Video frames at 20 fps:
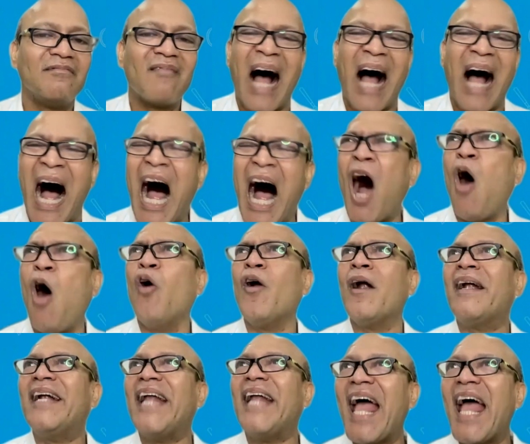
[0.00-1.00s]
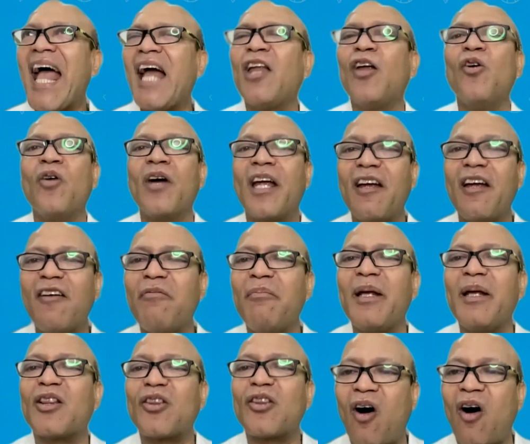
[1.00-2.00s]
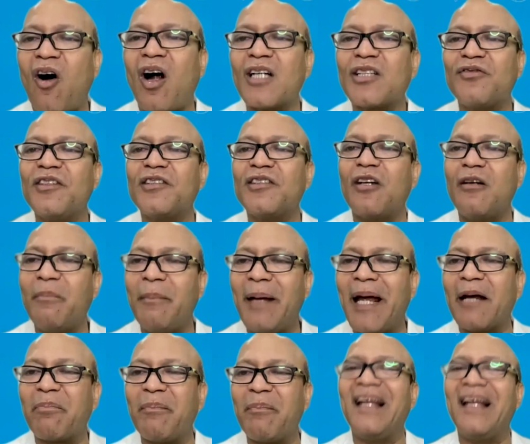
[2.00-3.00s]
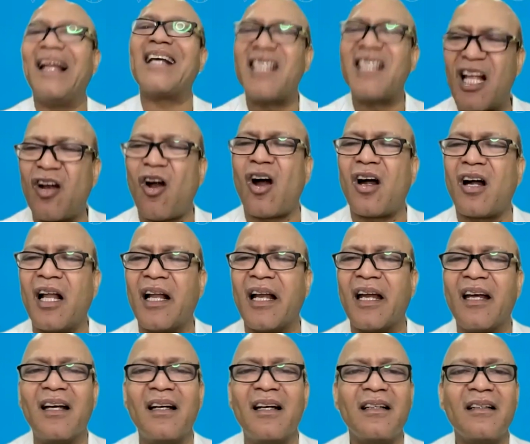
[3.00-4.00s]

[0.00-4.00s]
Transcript: How dare you give me thoughts which will make me less than ordinary?